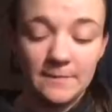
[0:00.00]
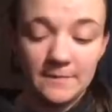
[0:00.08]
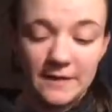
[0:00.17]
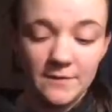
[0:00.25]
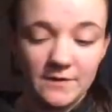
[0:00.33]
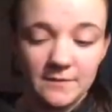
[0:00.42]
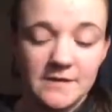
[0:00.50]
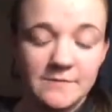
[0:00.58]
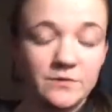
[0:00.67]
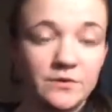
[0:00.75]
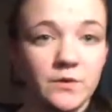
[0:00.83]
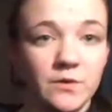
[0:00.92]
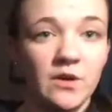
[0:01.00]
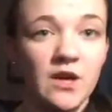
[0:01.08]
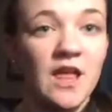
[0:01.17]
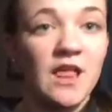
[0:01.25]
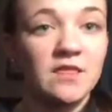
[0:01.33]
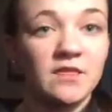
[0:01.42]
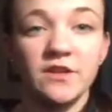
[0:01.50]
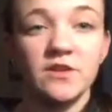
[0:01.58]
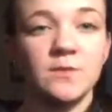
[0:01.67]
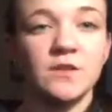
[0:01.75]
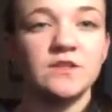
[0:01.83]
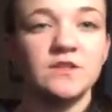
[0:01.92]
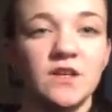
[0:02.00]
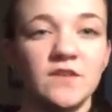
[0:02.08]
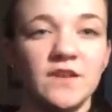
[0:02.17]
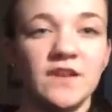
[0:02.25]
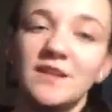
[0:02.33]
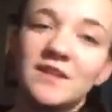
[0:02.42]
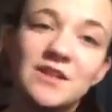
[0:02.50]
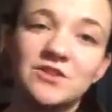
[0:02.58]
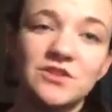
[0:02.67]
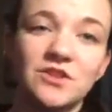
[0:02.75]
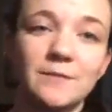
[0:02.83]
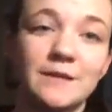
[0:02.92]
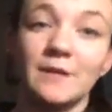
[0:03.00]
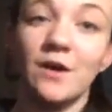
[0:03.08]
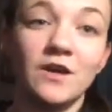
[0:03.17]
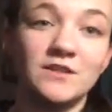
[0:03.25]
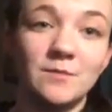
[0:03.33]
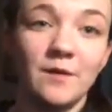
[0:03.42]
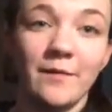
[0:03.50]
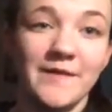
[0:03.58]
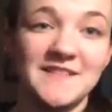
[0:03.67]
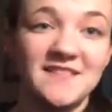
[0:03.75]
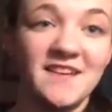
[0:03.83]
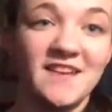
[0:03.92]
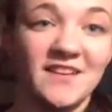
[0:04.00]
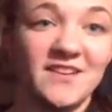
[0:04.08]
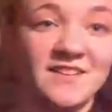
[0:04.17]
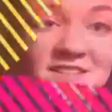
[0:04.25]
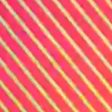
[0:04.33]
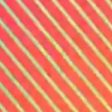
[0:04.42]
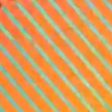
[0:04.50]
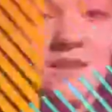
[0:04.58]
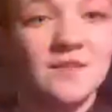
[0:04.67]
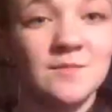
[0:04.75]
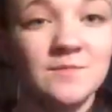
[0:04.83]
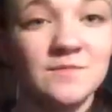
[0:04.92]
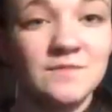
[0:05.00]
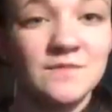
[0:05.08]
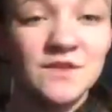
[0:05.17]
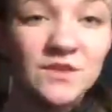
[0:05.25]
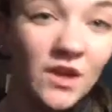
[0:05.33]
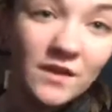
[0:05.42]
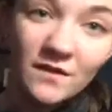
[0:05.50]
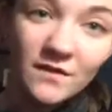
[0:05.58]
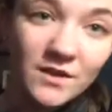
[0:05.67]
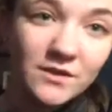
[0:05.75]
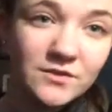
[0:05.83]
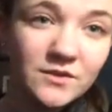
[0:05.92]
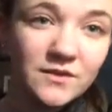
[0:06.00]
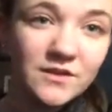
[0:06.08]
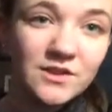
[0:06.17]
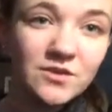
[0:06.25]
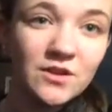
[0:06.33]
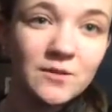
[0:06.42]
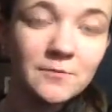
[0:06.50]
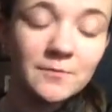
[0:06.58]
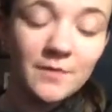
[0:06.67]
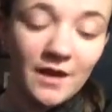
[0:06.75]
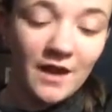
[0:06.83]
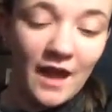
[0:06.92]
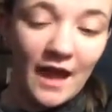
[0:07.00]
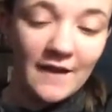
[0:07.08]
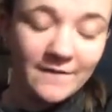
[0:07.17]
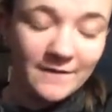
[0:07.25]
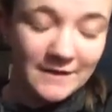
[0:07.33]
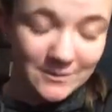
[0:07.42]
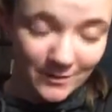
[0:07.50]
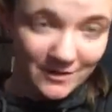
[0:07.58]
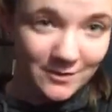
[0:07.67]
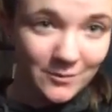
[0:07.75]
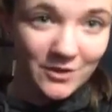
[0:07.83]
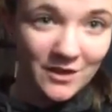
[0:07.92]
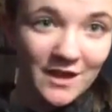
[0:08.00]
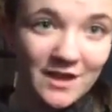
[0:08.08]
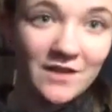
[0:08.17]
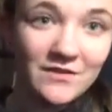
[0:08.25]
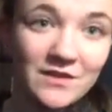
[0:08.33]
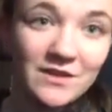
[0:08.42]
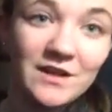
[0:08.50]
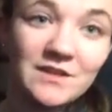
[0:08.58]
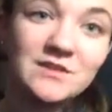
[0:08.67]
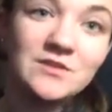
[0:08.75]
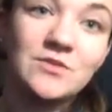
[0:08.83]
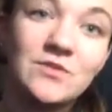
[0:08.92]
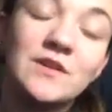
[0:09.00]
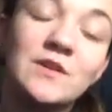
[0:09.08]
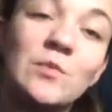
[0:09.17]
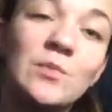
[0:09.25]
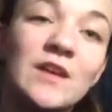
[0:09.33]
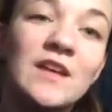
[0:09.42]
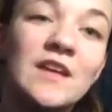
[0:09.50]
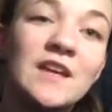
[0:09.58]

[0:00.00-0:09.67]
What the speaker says: be with people who let you be yourself, that's just gonna be an awesome and amazing year. Sorry that video is really, really short, but it's 1 in the morning and I forgot to film.